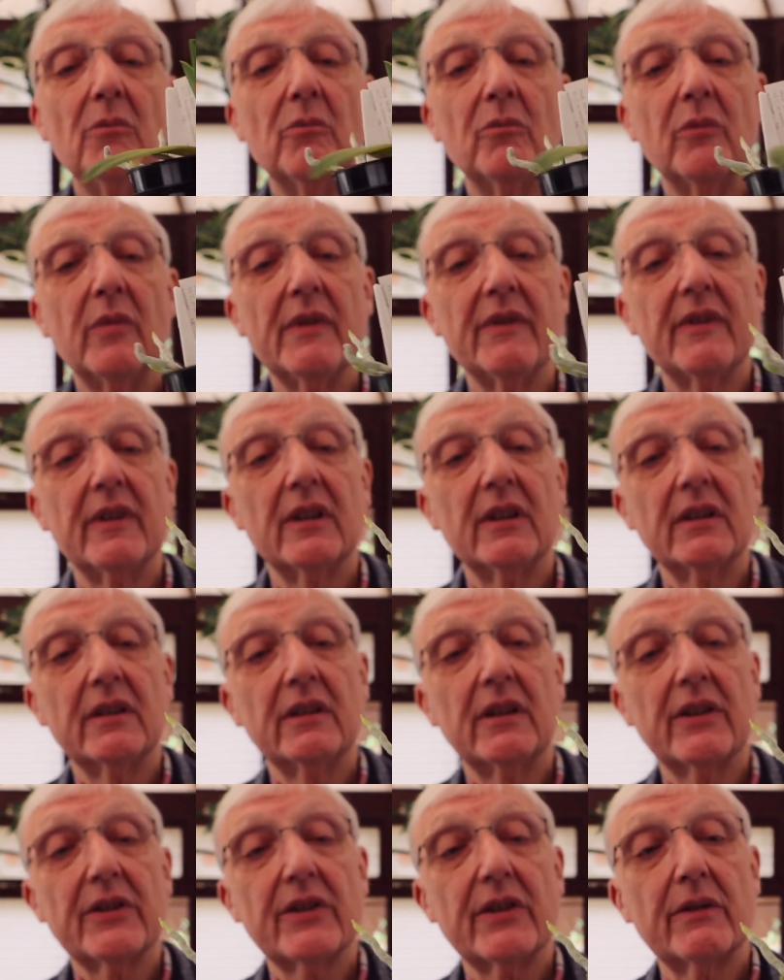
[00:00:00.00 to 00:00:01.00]
We've got
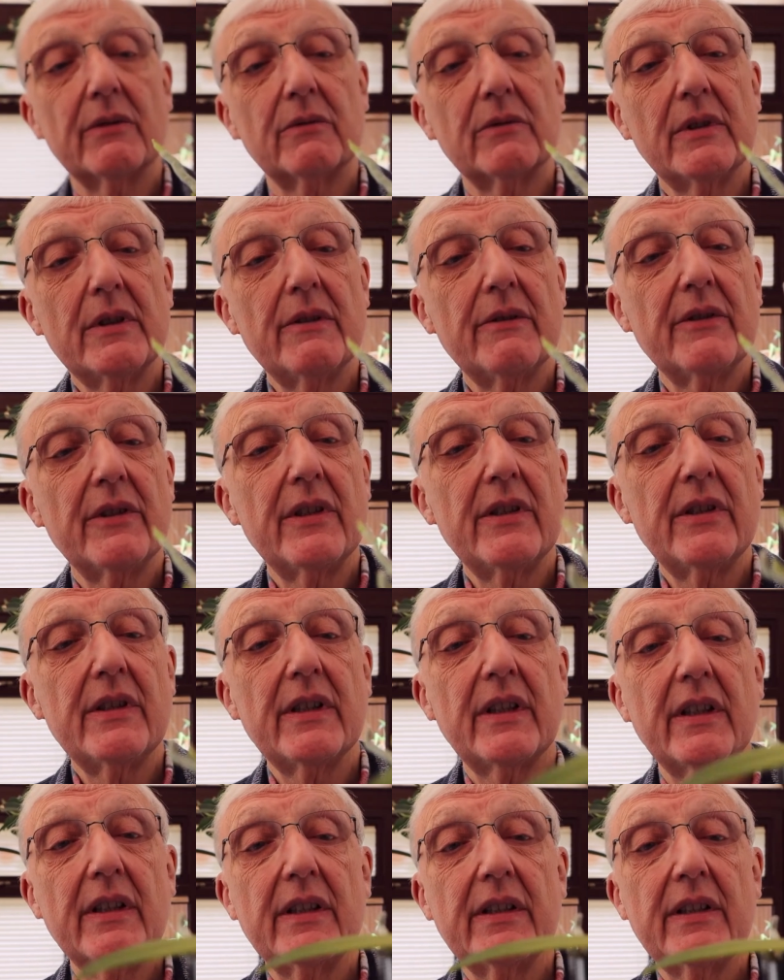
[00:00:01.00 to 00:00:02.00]
lots of roots, as you
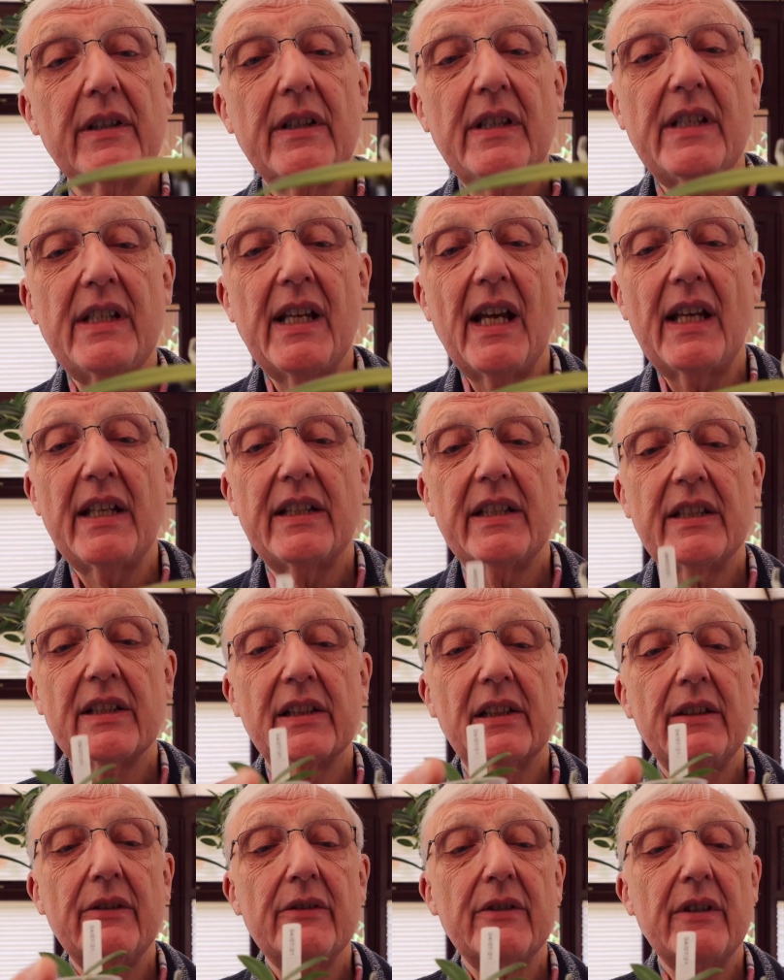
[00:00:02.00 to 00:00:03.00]
can see. Yes, it's
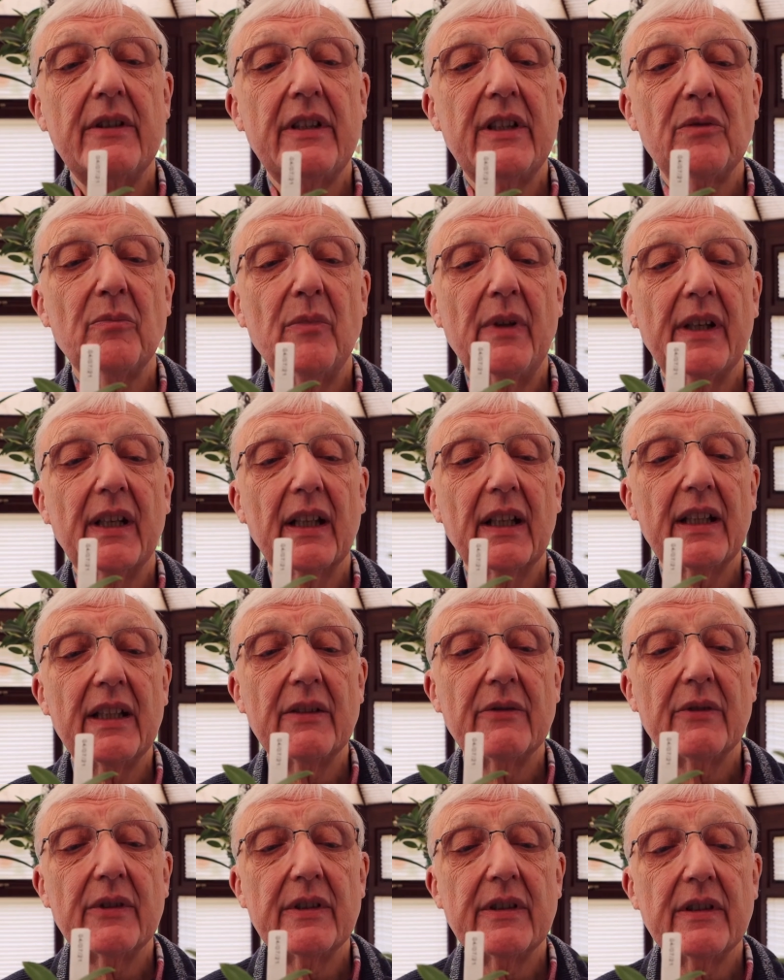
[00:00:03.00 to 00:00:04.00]
losing this big leaf,
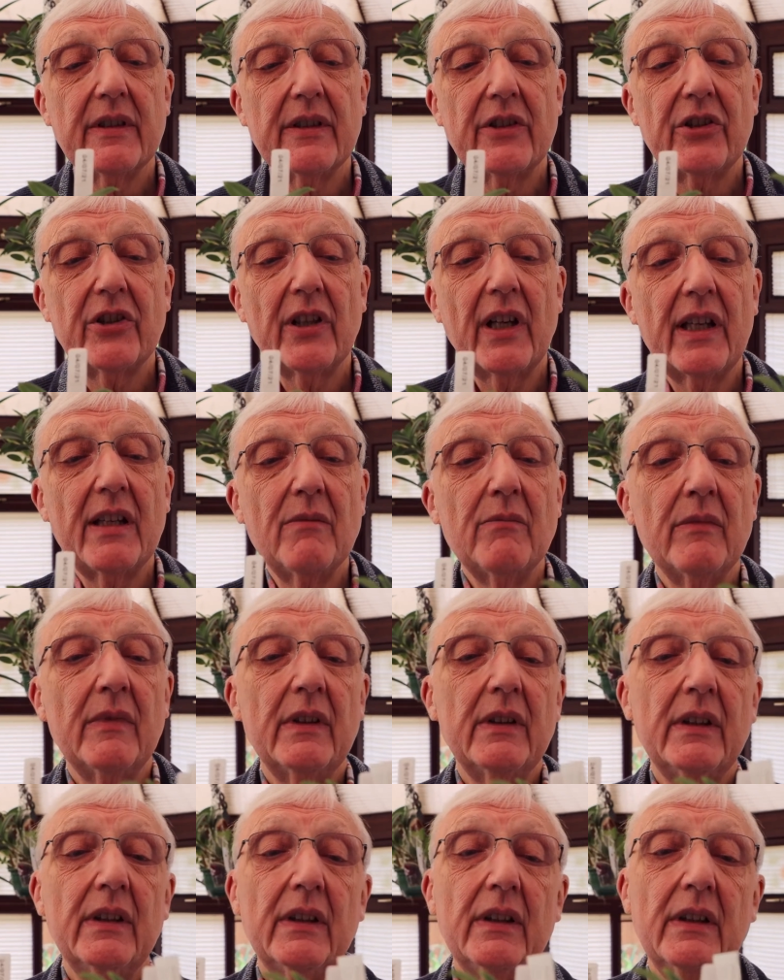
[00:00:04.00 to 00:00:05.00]
which is a shame,
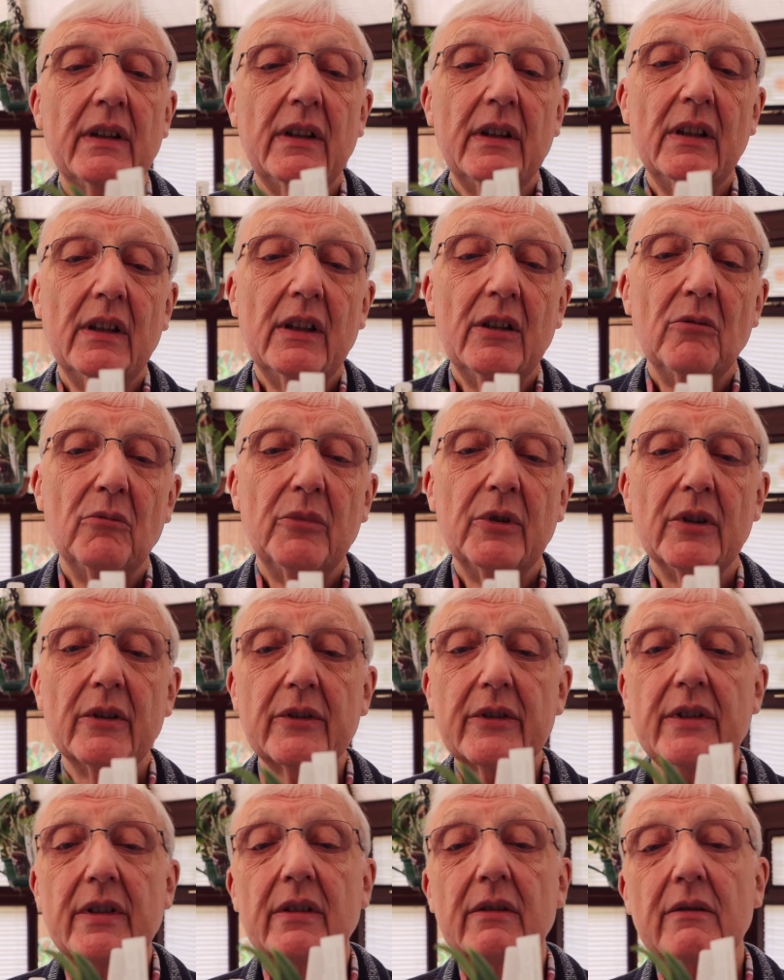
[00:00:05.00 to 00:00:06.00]

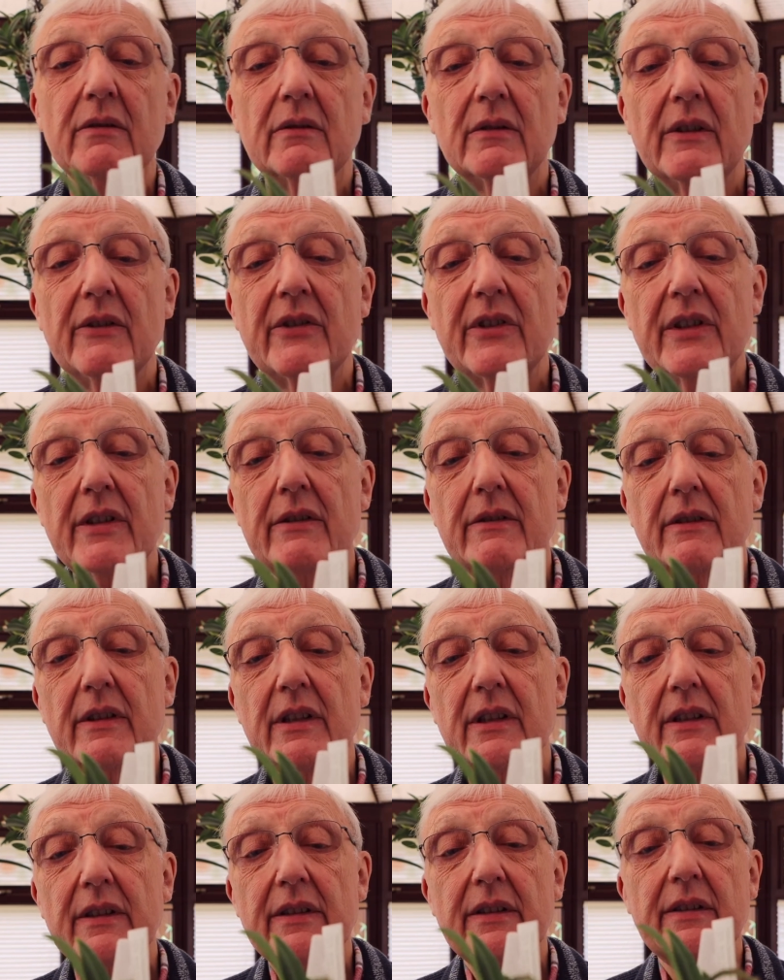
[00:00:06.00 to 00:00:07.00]
but we've still
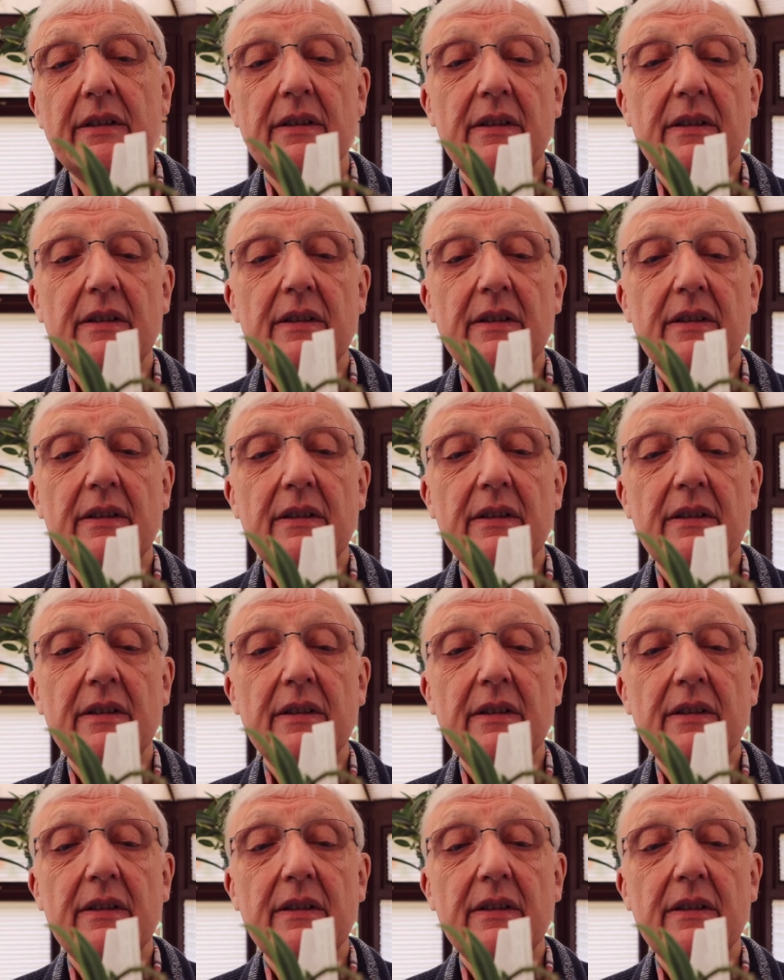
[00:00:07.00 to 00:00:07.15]
got